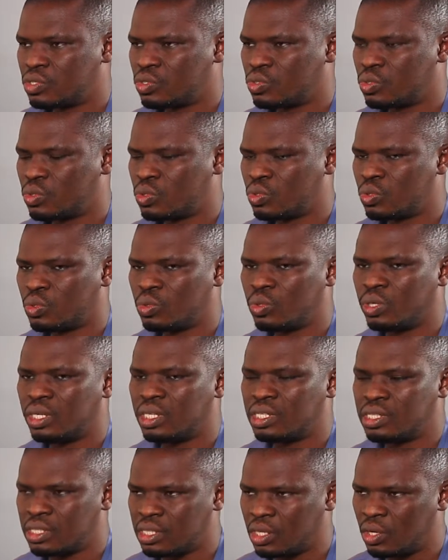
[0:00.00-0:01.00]
So
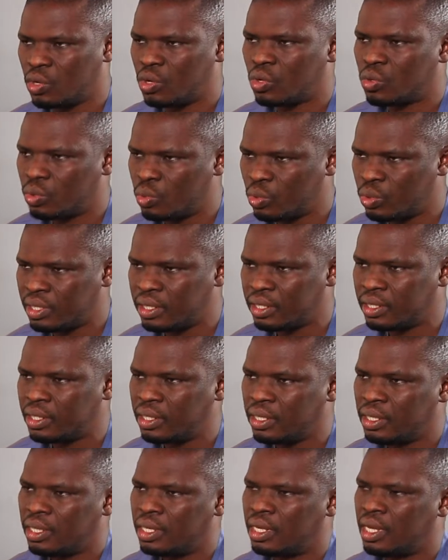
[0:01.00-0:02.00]
it's still ongoing,
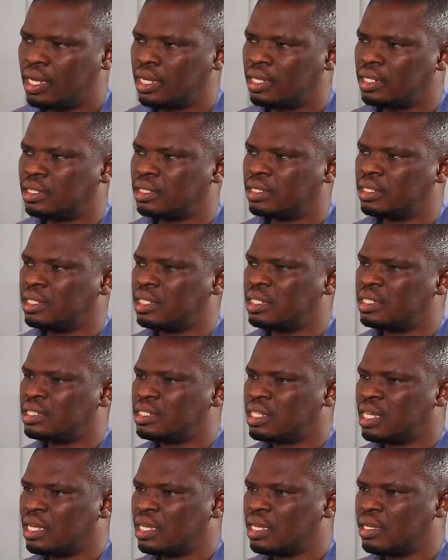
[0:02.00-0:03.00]
and
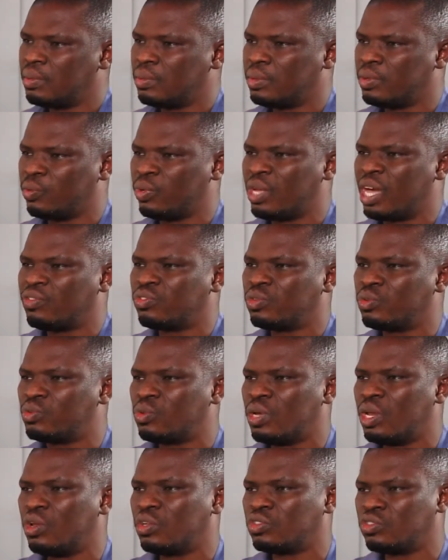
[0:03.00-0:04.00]
we have to do a
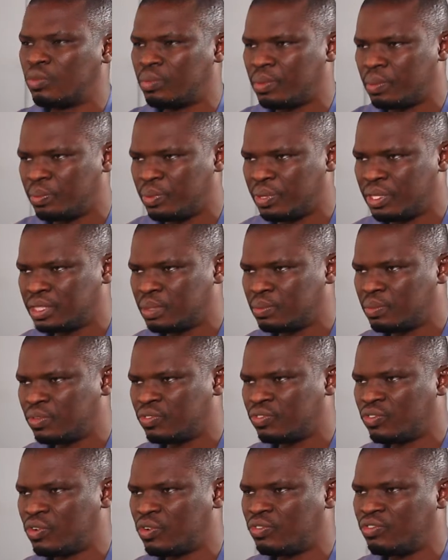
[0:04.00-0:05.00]
lot of preparation
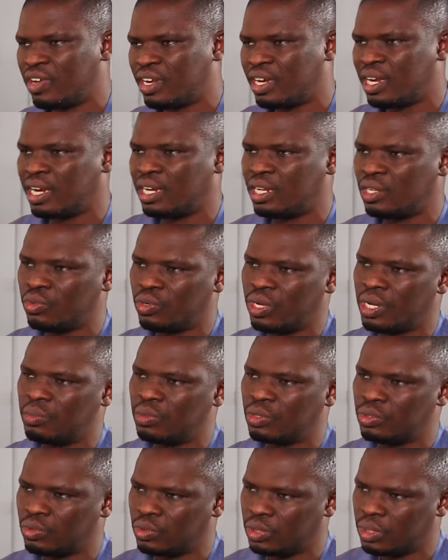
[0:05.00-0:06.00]
before finally you are able
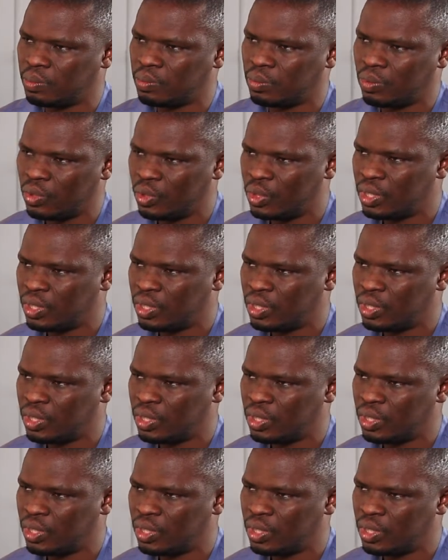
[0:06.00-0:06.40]
to deploy.